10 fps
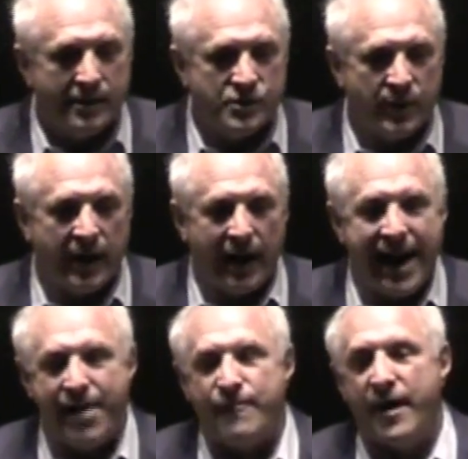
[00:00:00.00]
So we got a
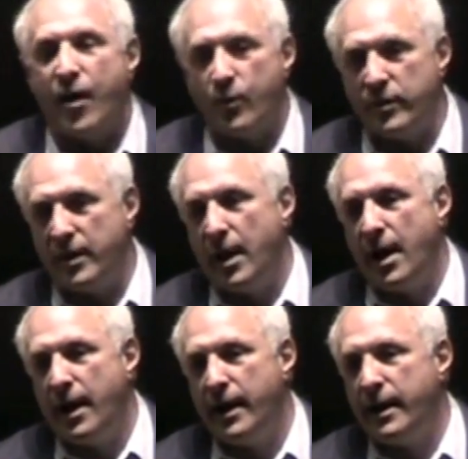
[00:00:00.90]
half hour with the
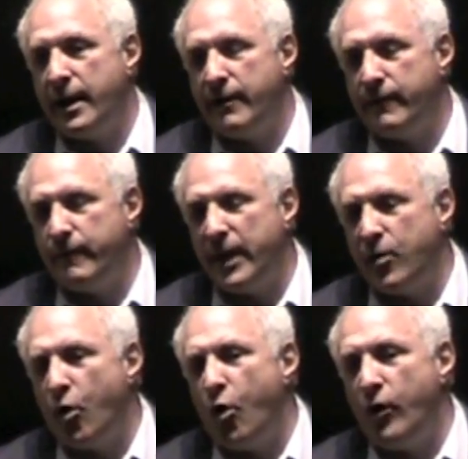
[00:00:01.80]
guy. And my
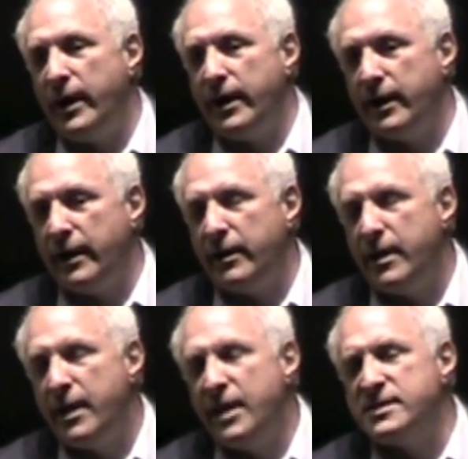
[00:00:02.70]
goal, and
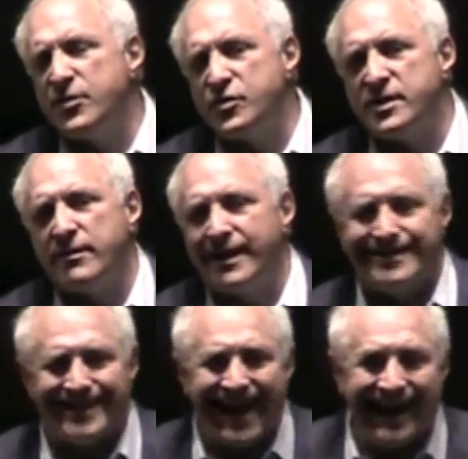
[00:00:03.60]
it's interesting, like
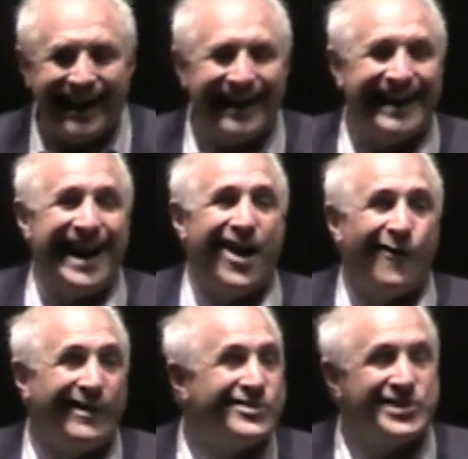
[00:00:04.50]
tonight I got an
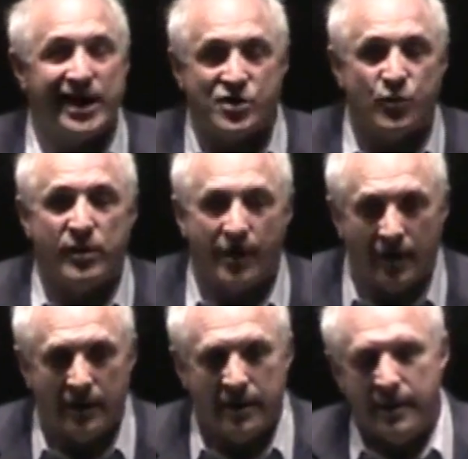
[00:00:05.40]
hour and change with you.
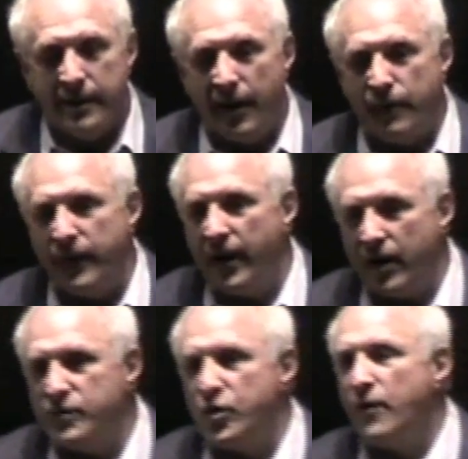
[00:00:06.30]
I figured I'm
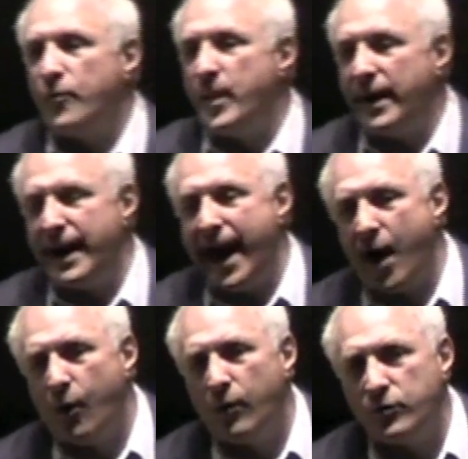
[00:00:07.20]
going to talk for about an
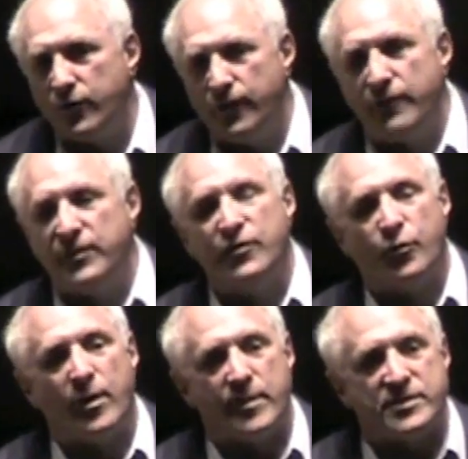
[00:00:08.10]
hour. We'll do 15,
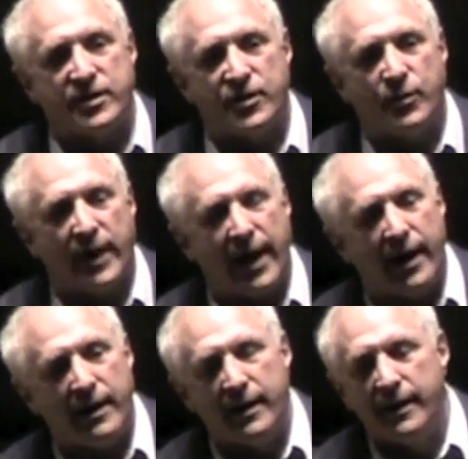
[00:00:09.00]
20 minutes of
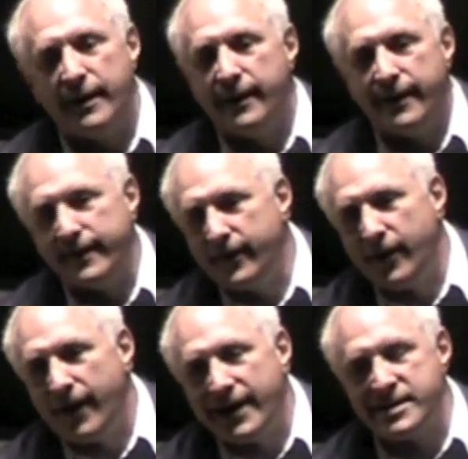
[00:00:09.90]
Q&A. And you know,
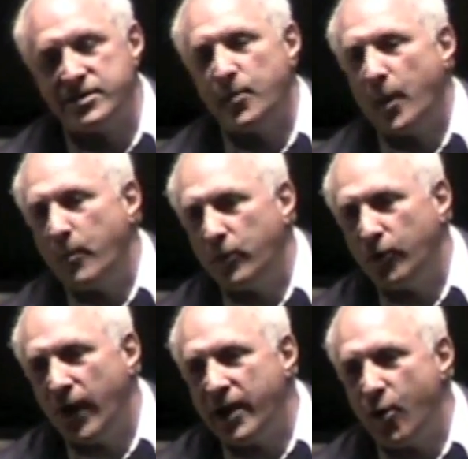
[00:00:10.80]
I could slip up a
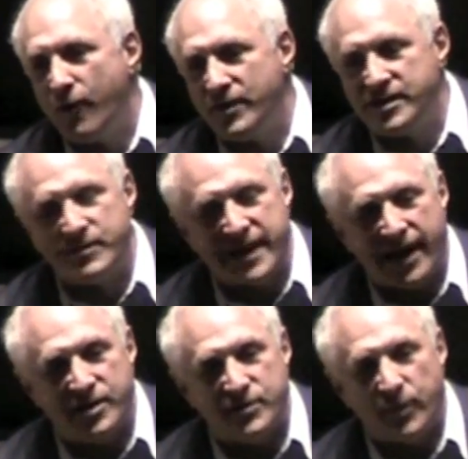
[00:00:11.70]
little. I go off on some
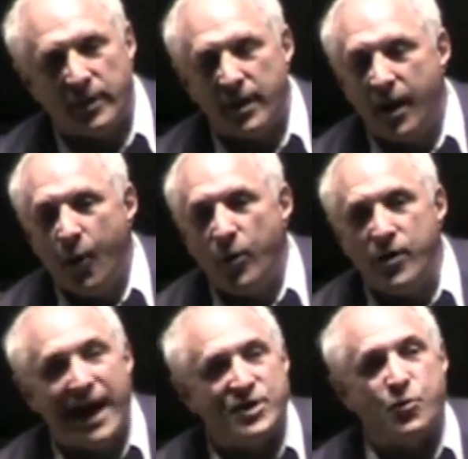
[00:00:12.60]
tangents. But when
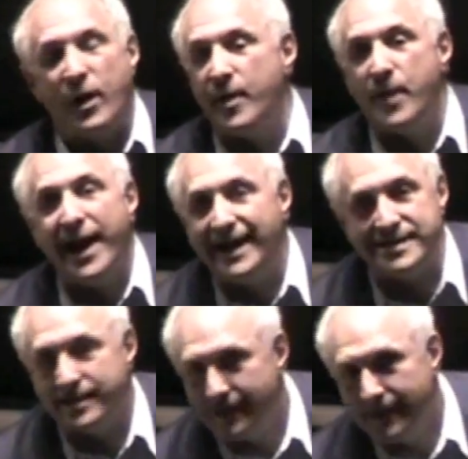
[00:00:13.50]
you got 20
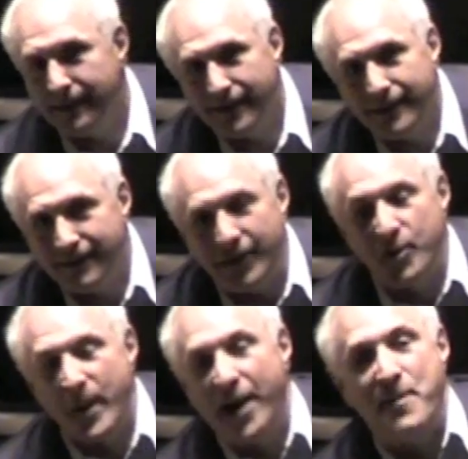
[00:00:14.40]
minutes, you
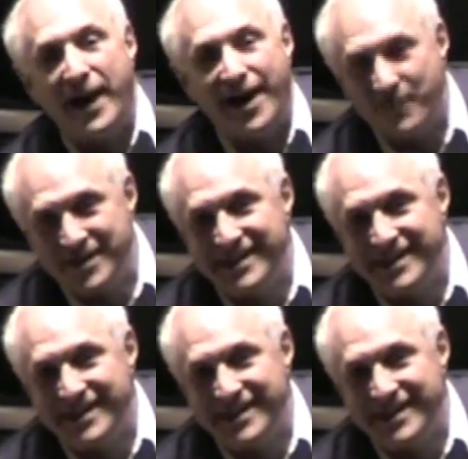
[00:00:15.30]
better make every